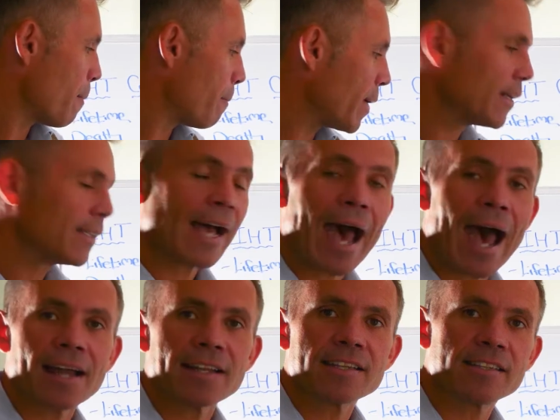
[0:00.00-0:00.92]
Bill
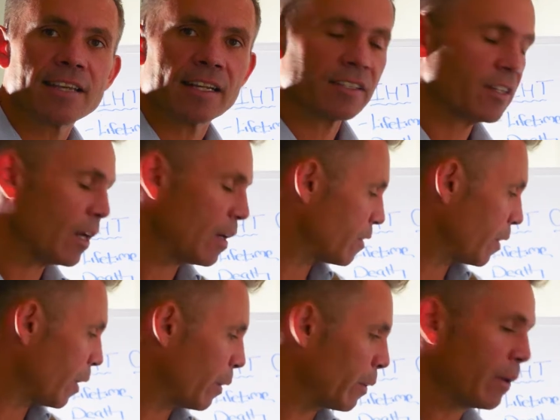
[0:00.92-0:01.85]
had 6 years
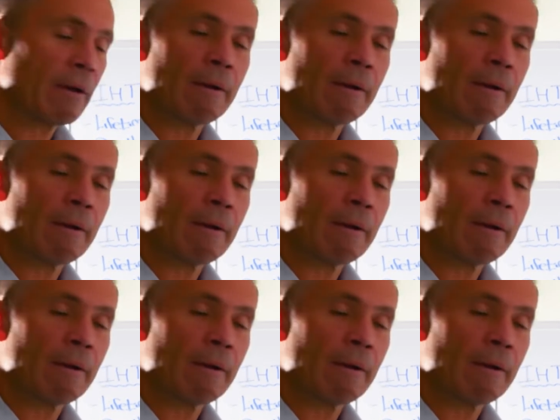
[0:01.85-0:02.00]
ago.